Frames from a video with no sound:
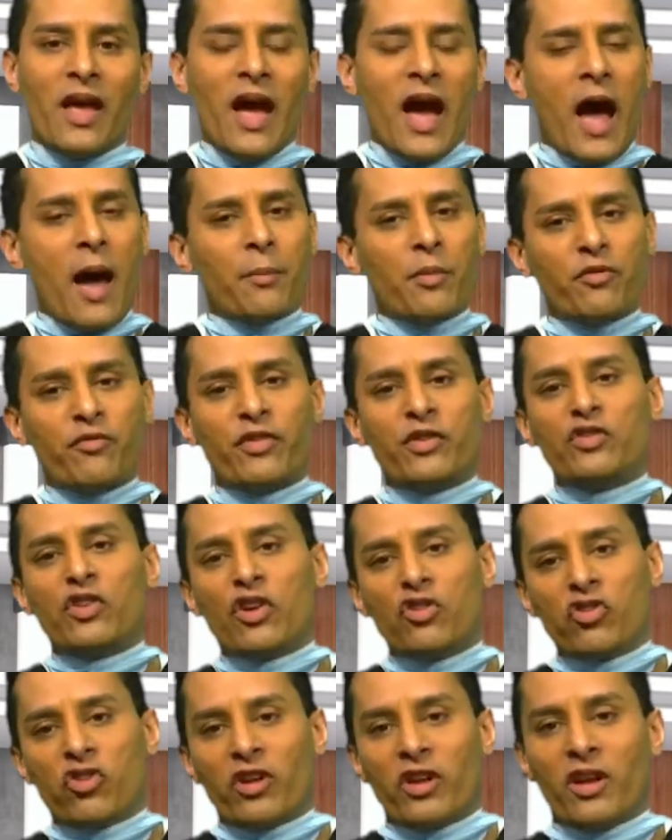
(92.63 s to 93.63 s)
I'm a
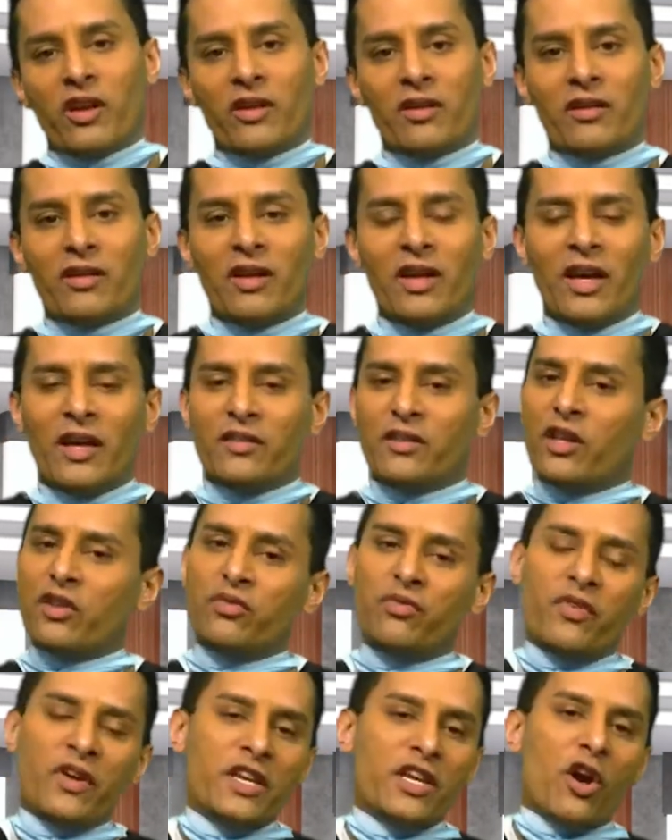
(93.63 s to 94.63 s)
physician. This
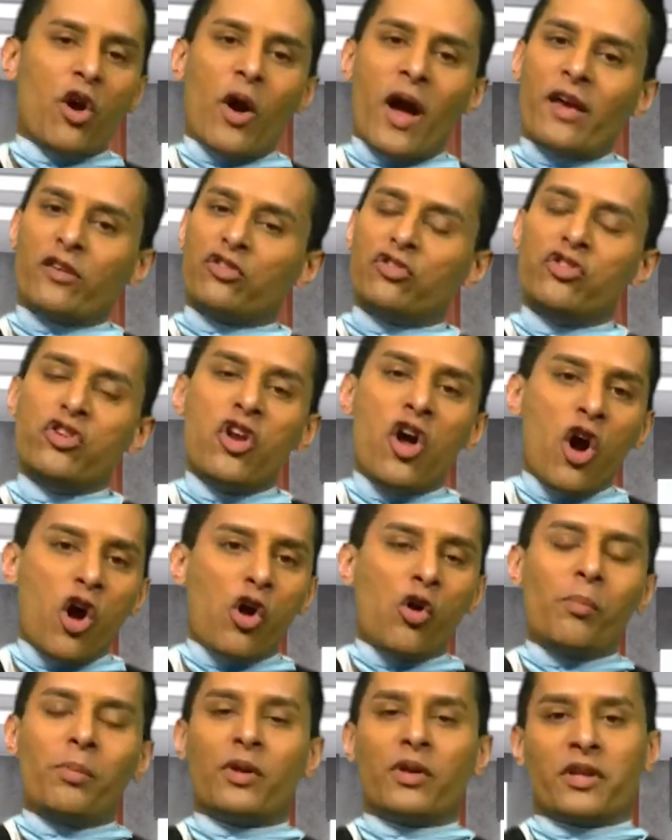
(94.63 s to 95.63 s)
video has
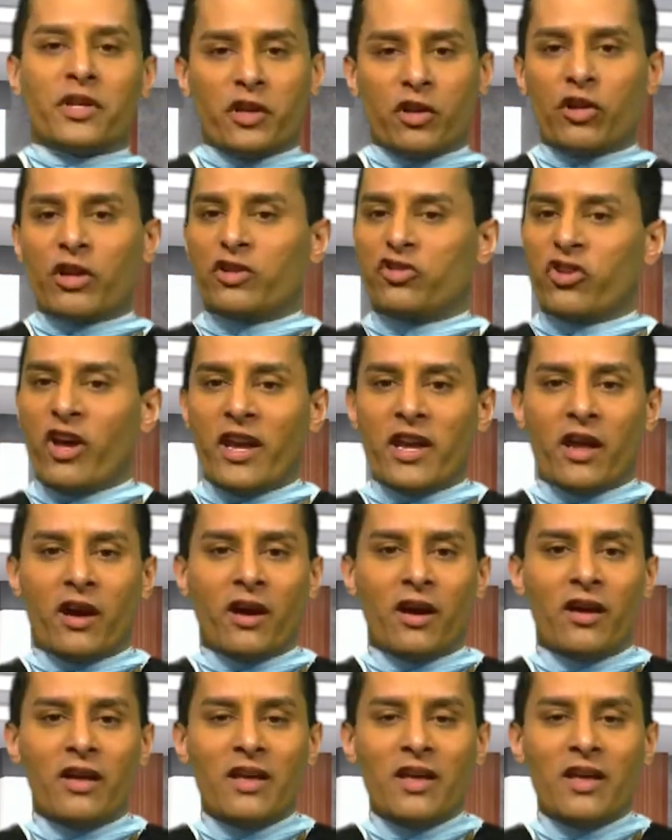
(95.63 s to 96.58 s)
no political agenda.